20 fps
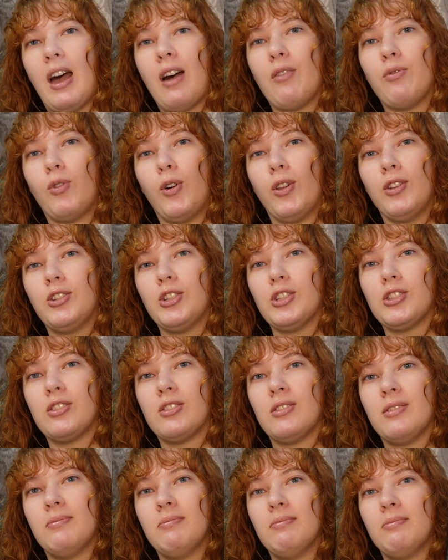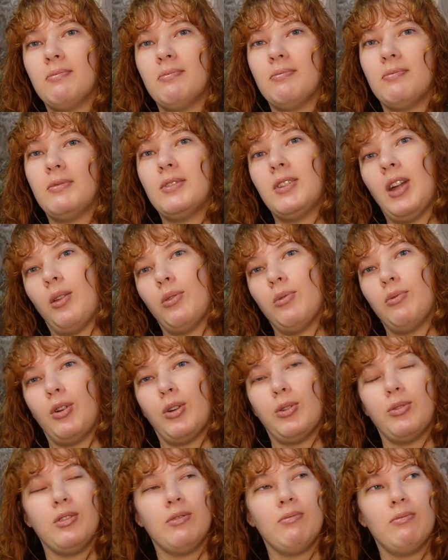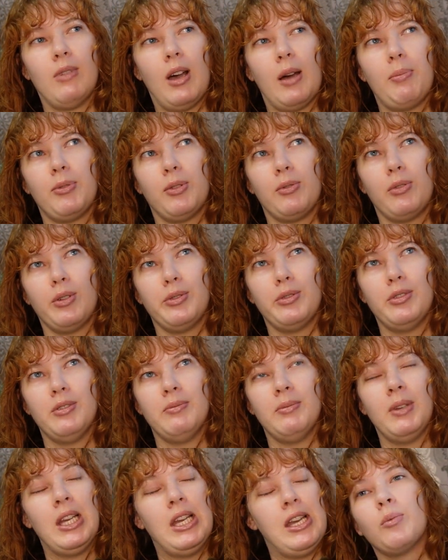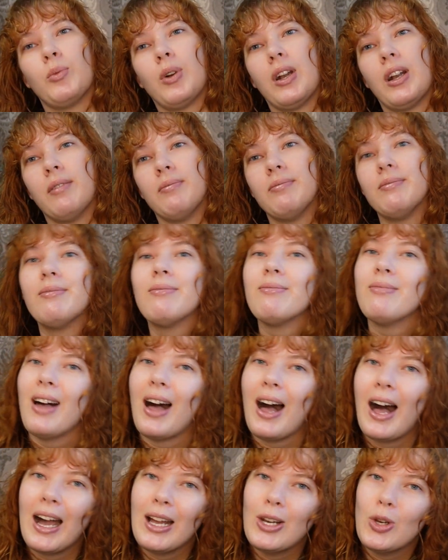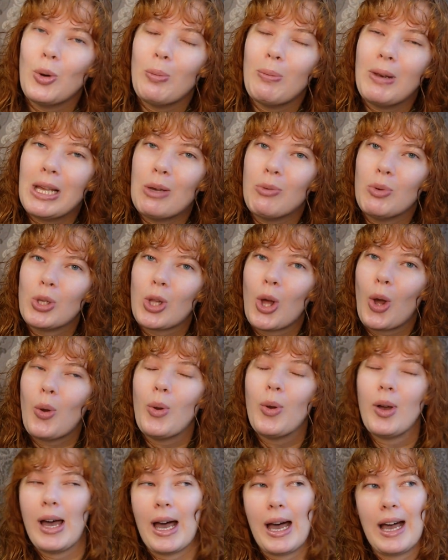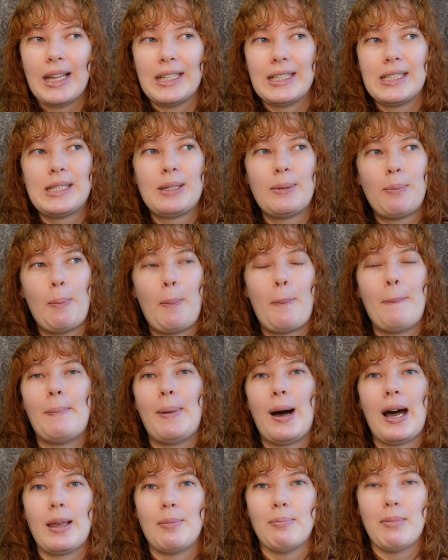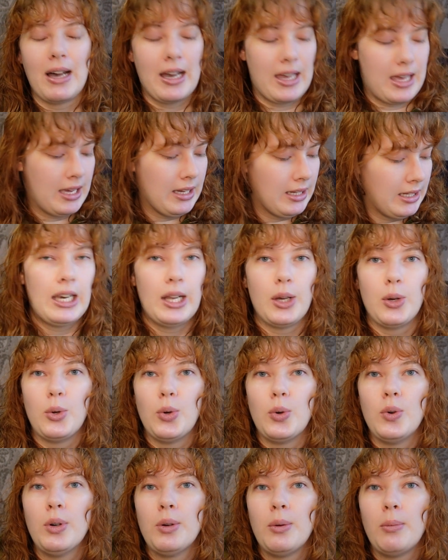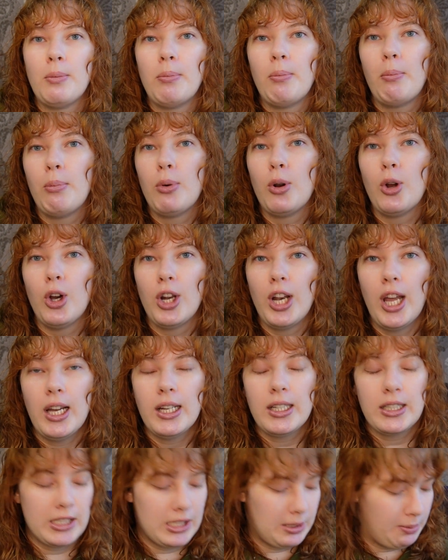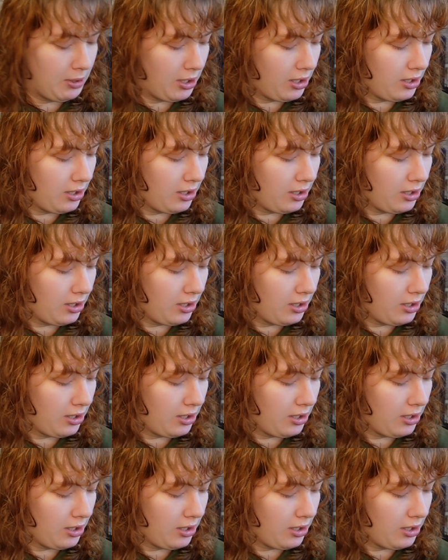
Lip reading: Have one just down the road, up the road, where I normally will go and buy my little products